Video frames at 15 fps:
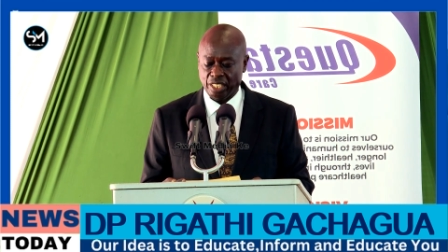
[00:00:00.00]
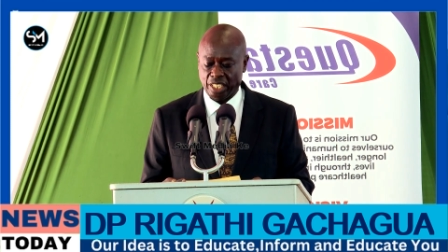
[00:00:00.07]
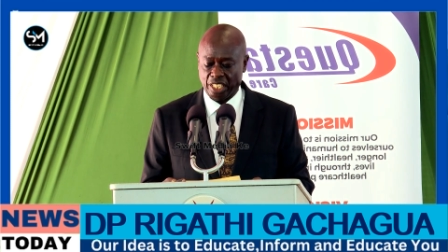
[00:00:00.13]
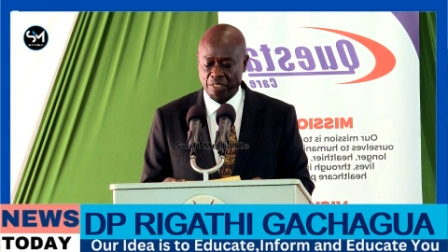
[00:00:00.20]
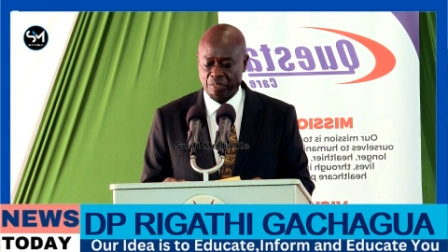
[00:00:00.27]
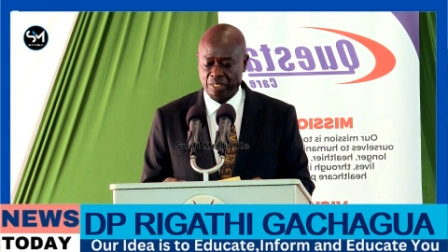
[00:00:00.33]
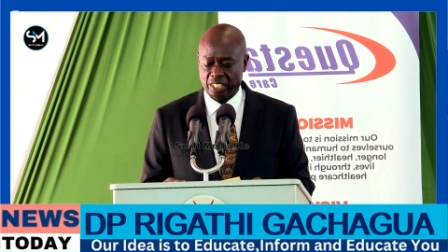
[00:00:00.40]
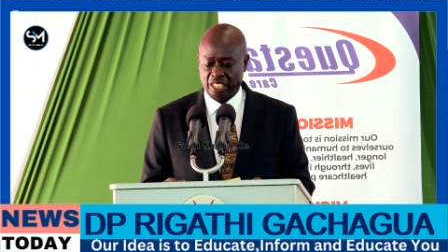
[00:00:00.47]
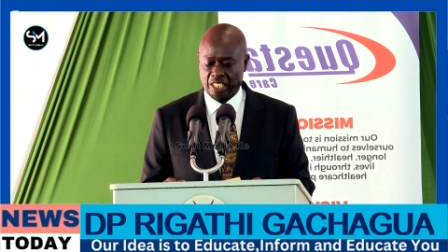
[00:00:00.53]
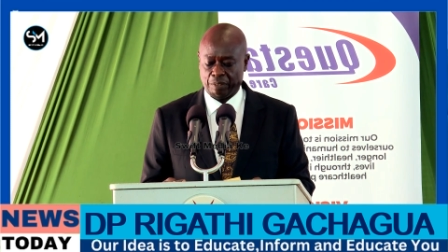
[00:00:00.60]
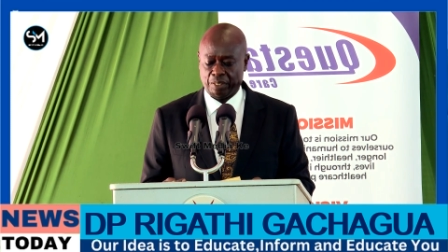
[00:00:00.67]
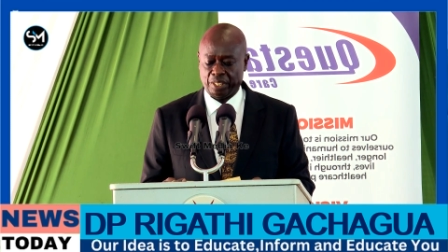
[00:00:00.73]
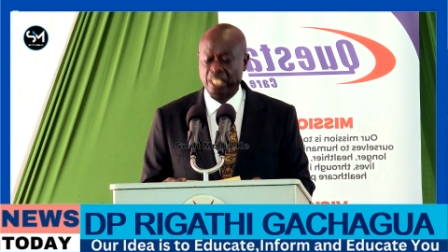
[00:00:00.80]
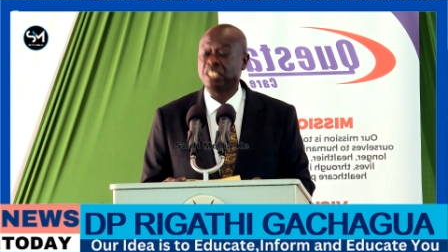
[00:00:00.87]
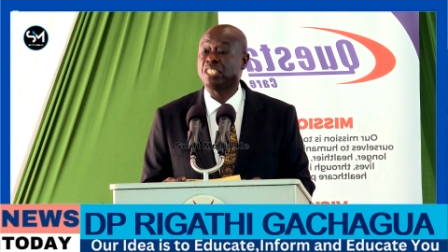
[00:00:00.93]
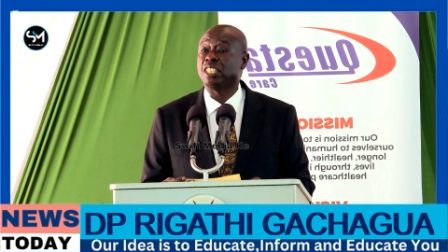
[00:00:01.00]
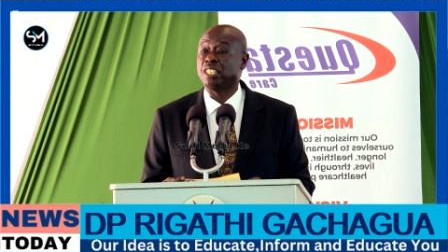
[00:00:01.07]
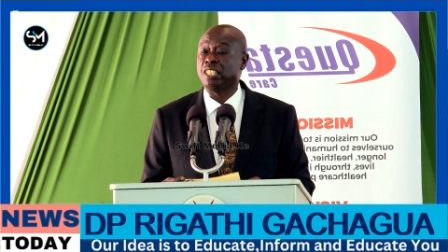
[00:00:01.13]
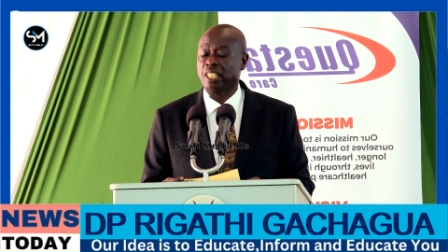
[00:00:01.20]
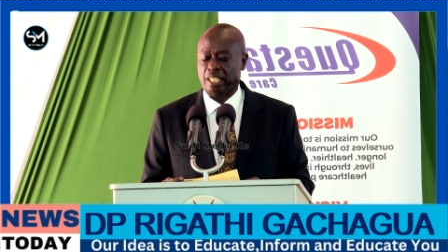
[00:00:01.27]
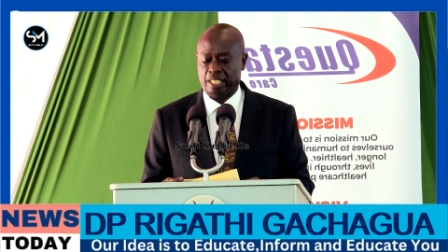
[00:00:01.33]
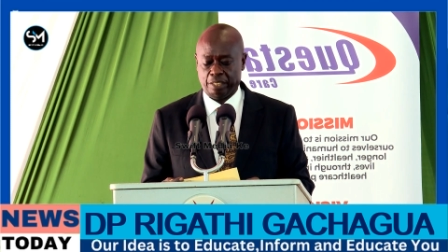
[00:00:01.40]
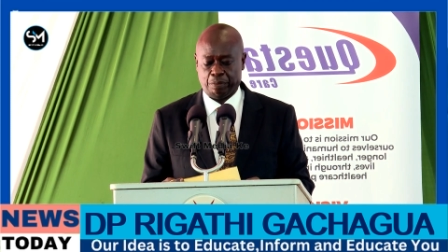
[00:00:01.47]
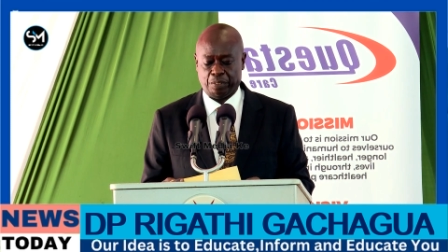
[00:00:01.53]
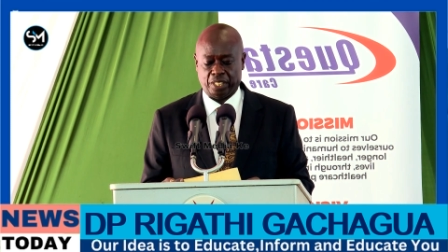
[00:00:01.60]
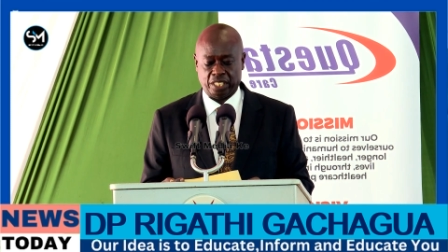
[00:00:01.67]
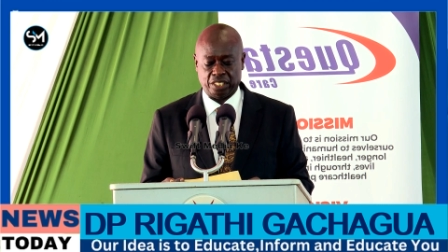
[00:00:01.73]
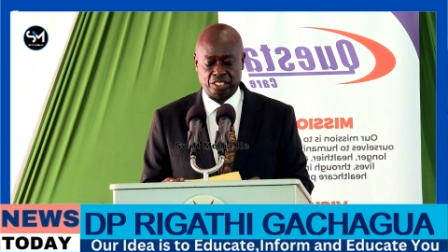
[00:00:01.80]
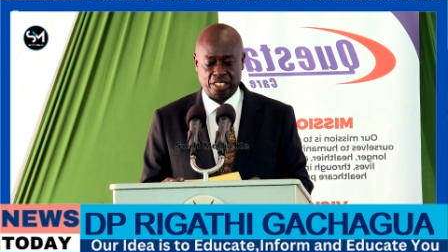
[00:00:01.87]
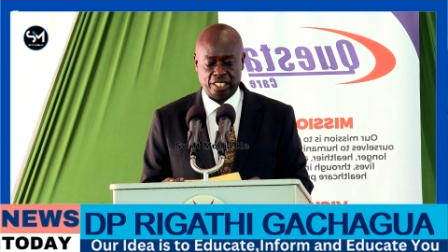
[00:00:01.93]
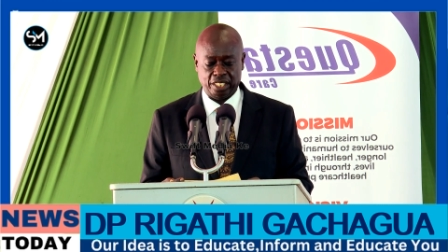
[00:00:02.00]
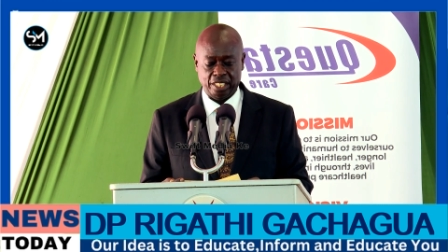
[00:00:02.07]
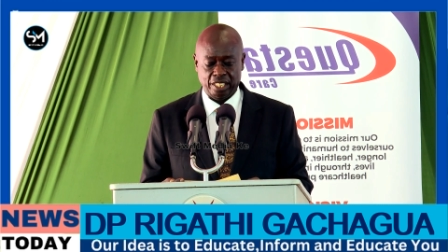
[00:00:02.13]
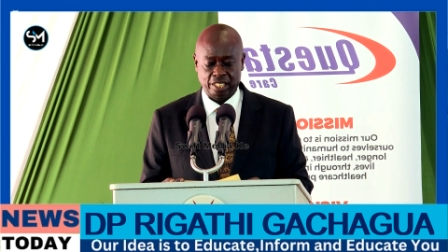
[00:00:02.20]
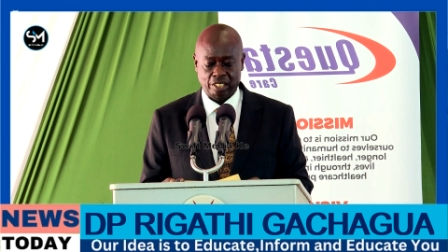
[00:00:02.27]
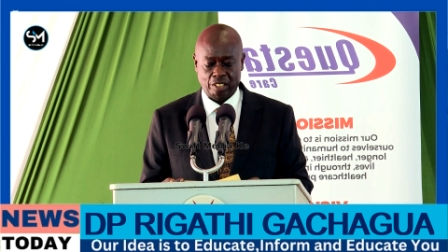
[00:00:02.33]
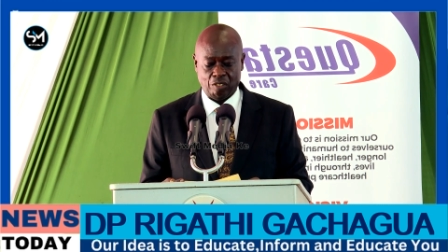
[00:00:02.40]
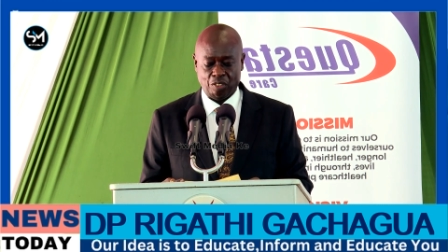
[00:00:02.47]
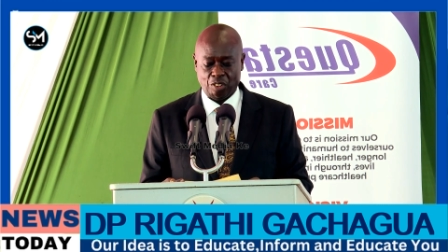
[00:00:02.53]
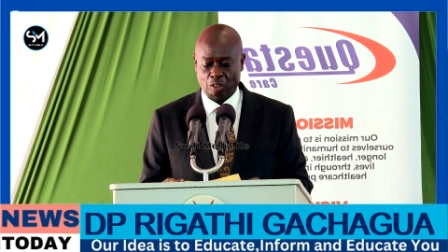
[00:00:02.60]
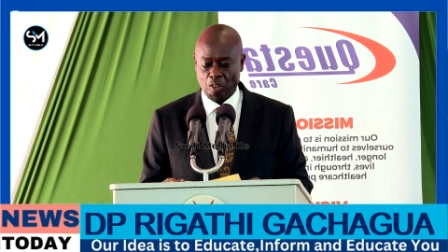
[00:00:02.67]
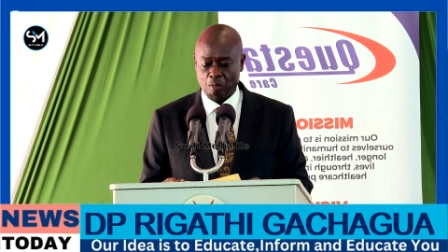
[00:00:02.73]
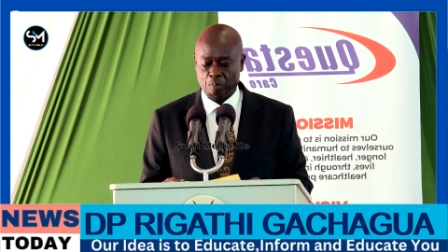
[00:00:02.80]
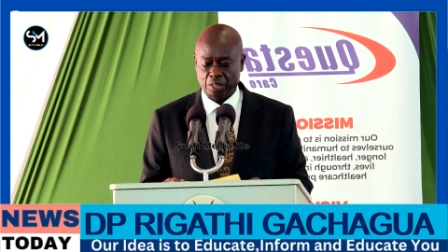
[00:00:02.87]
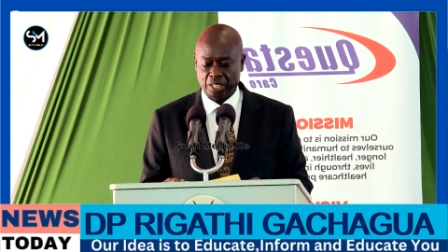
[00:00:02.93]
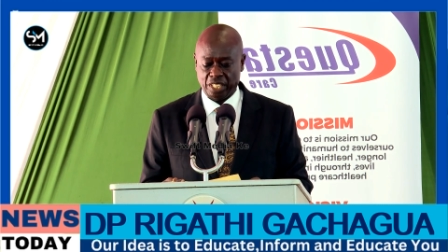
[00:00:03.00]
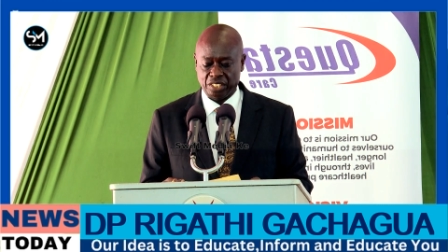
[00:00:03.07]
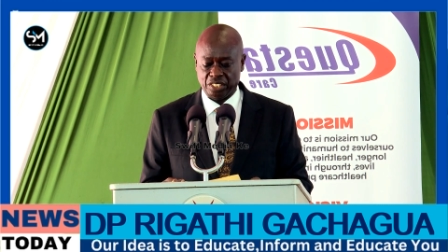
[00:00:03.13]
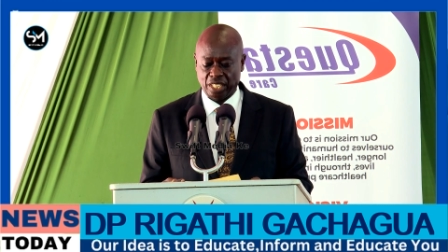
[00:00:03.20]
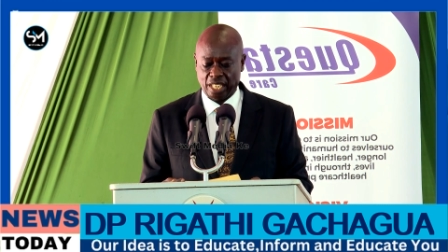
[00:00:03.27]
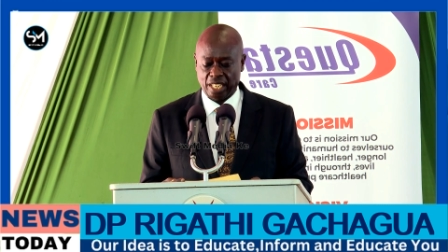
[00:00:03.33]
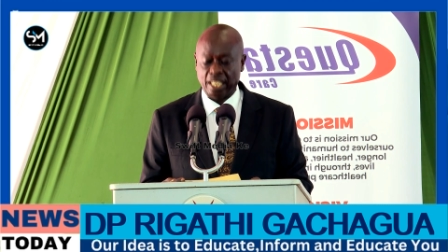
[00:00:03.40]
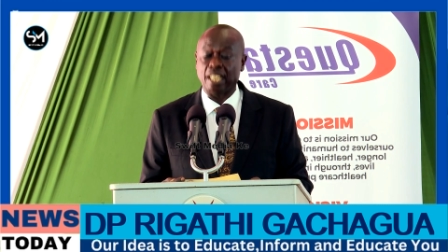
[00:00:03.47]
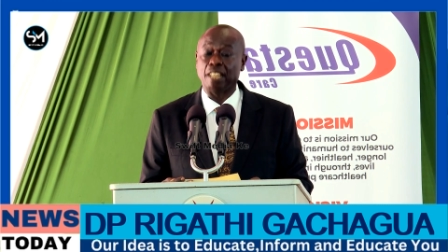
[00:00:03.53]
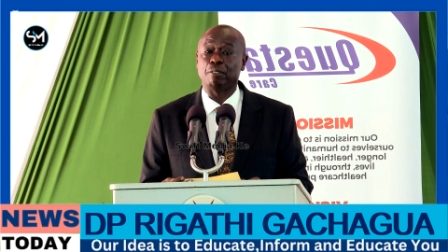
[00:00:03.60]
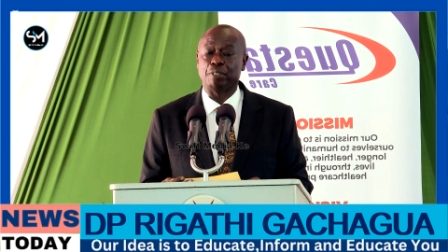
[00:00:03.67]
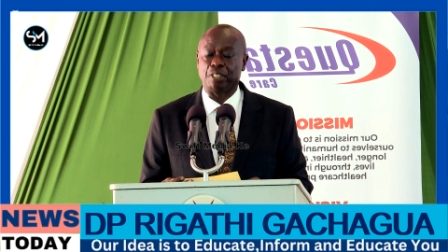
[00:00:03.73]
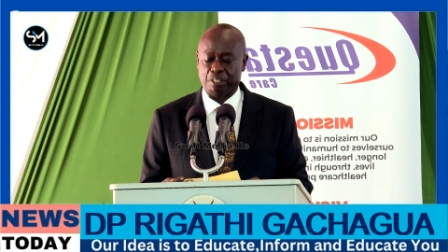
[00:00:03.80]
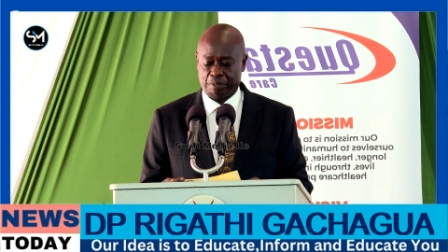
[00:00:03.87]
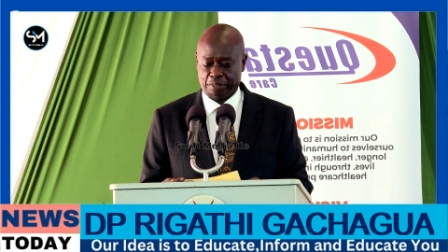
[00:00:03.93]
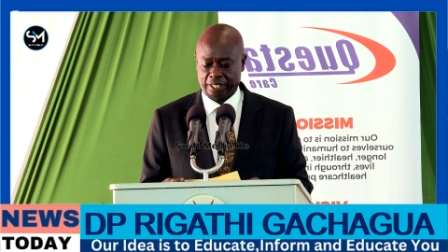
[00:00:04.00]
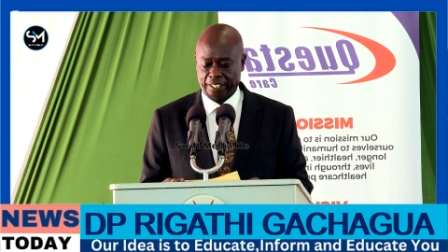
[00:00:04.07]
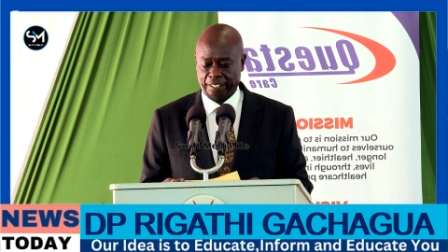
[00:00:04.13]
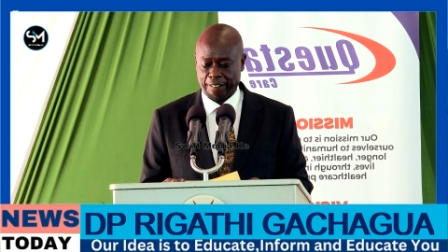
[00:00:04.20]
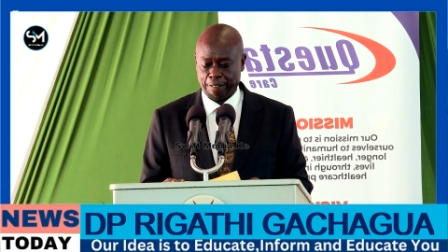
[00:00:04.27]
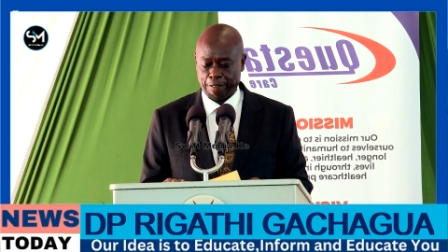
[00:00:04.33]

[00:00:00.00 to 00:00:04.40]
given that the veracity and efficacy of the components are unverified.